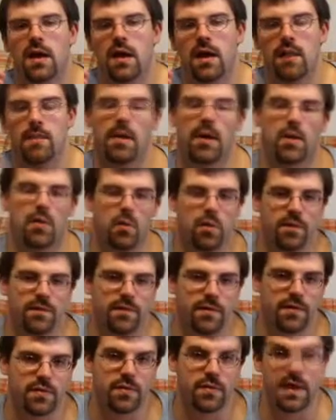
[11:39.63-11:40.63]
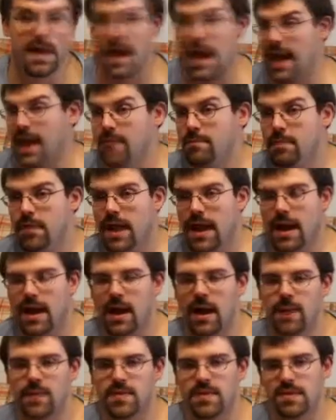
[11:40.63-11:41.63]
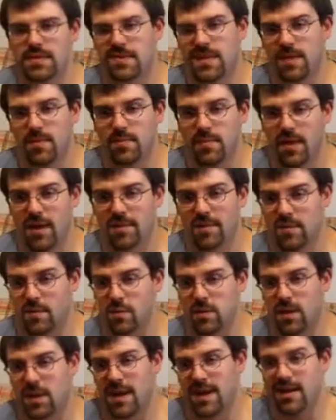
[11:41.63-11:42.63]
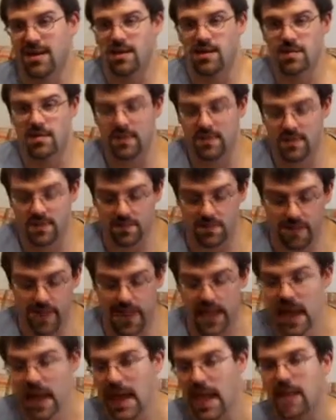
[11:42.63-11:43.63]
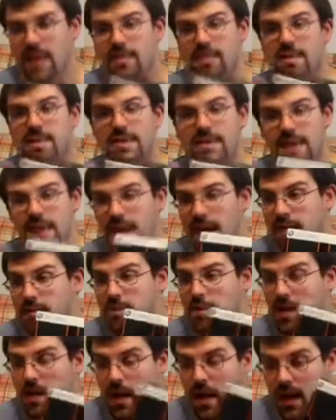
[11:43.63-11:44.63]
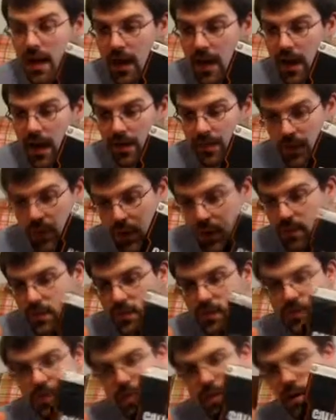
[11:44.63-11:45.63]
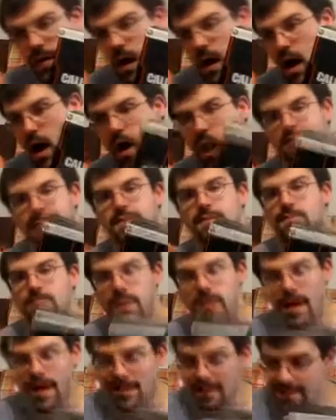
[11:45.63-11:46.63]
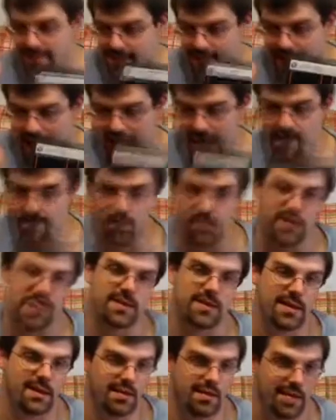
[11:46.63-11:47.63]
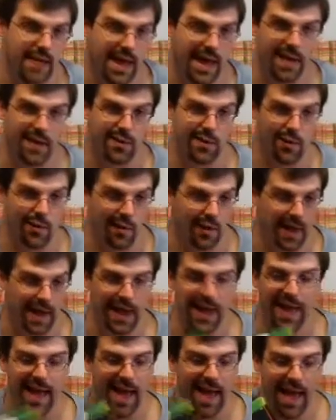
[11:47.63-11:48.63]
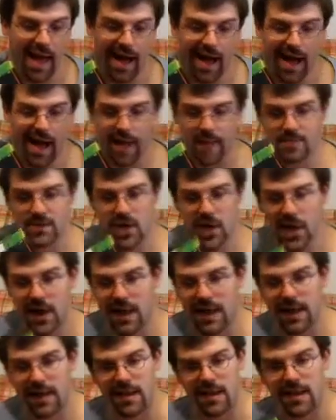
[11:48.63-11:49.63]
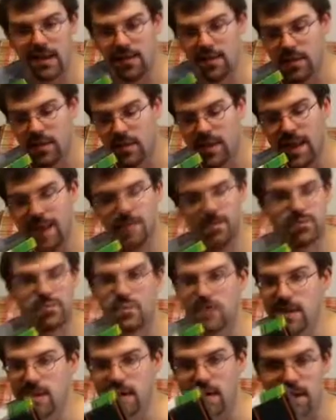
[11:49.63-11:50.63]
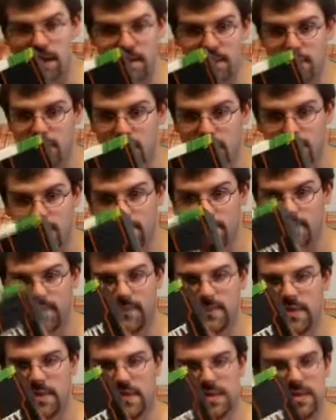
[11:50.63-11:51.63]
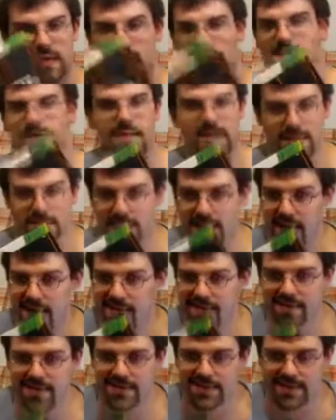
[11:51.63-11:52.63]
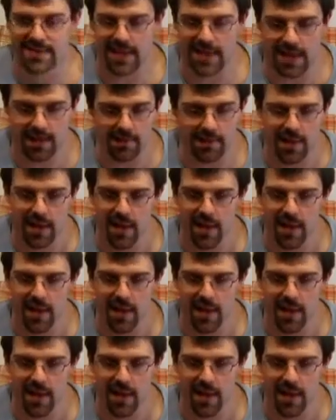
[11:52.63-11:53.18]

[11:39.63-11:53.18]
In Modern Warfare 3 and Black Ops, the sniper rifles were kind of useless to me. In this game, there's awesome guns in every single category. I'm talking, the light machine guns are sexy as hell in this game.